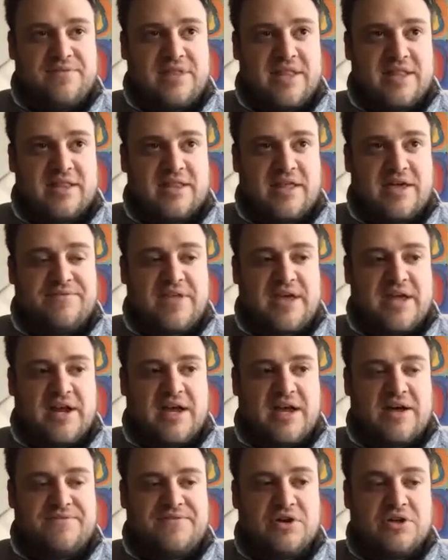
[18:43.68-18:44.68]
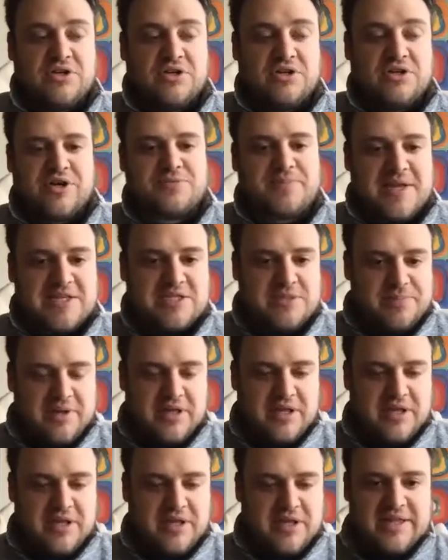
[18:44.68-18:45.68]
have that fiduciary
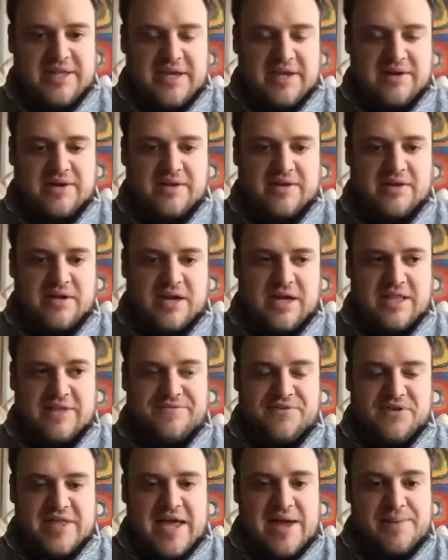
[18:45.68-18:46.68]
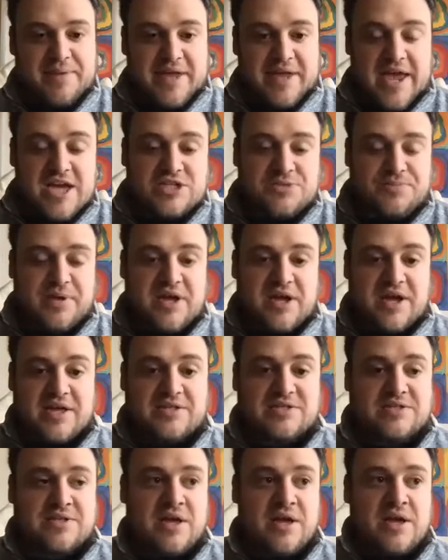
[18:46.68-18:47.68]
responsibility, and that they feel the obligation
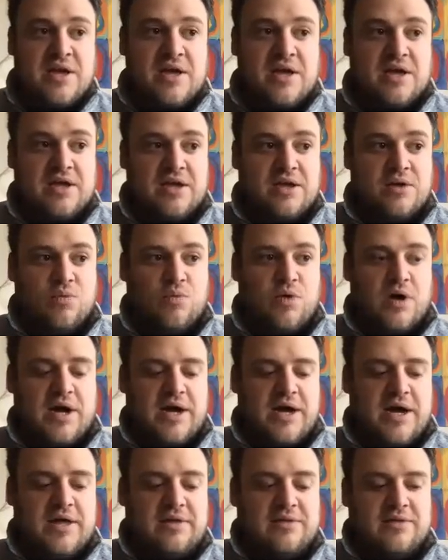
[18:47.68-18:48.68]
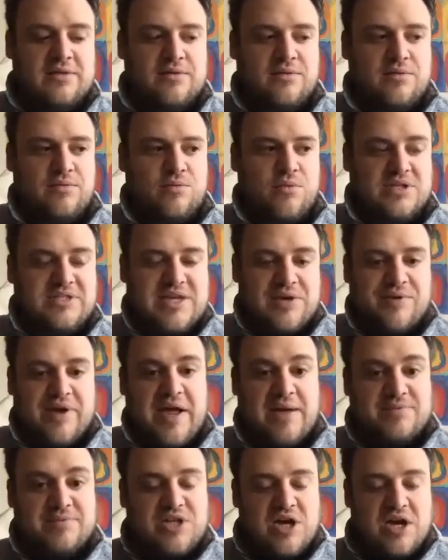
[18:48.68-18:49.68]
because once that
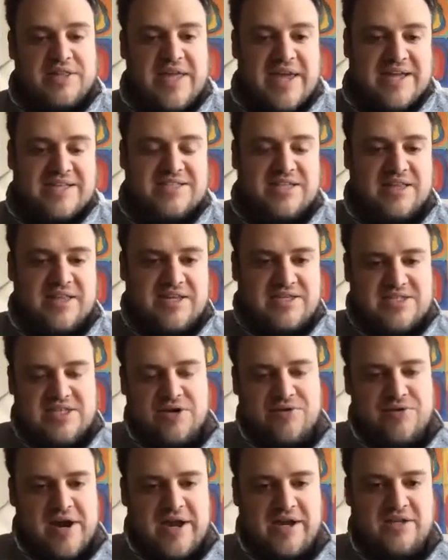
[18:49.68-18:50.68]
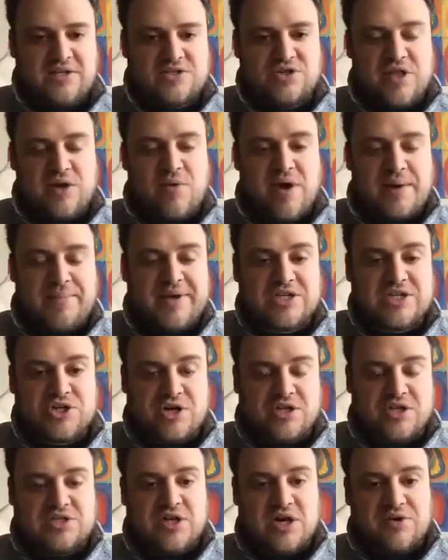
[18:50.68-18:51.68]
rehab's done, they get to list it, right? So they want to make sure
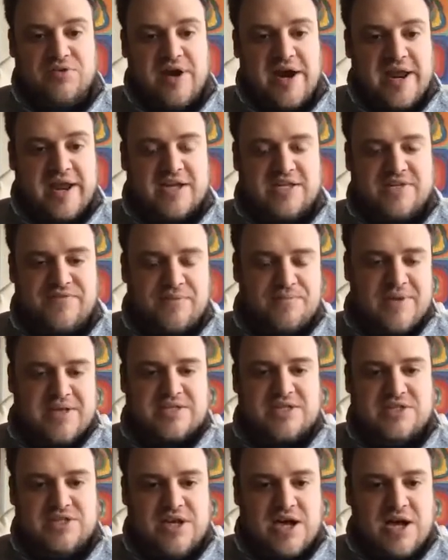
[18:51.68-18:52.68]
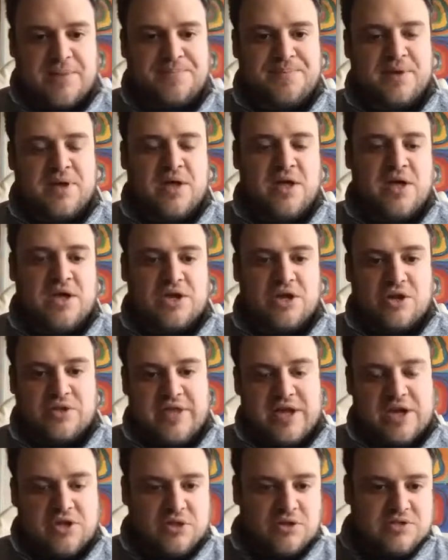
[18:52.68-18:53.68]
it's done right, because if it messes up, you know,
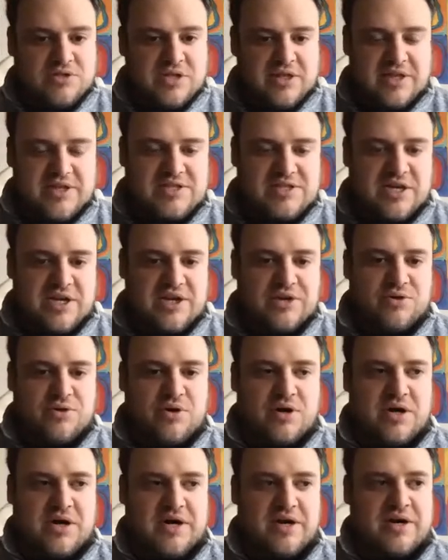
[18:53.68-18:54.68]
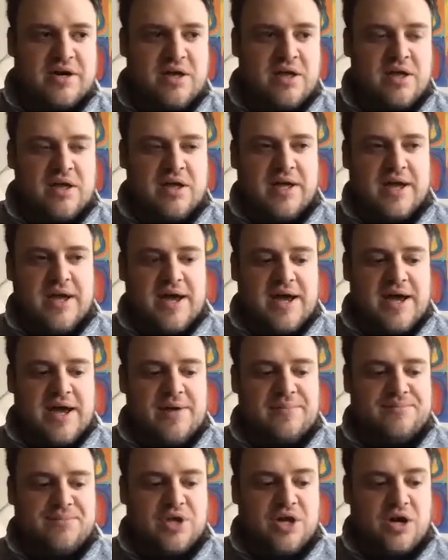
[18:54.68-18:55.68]
they could lose the listing, or
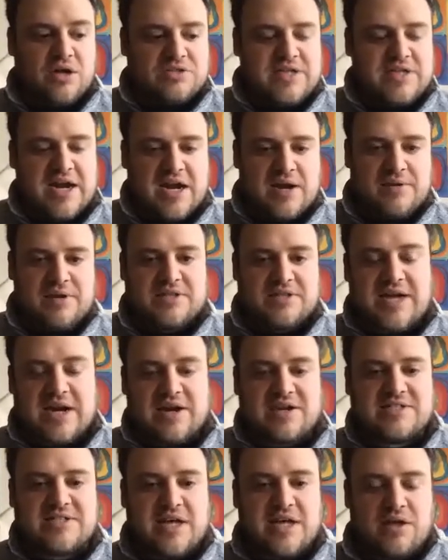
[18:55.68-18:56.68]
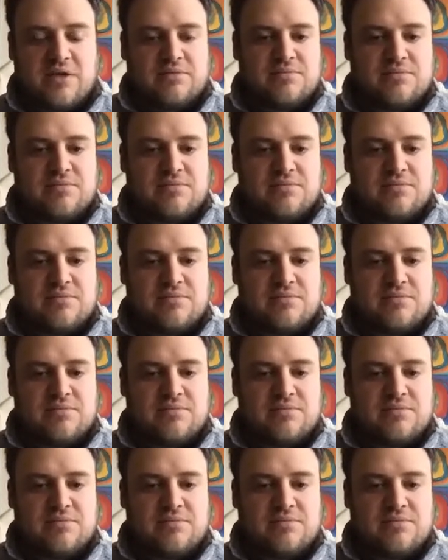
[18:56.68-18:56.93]
you know, it's not gonna sell,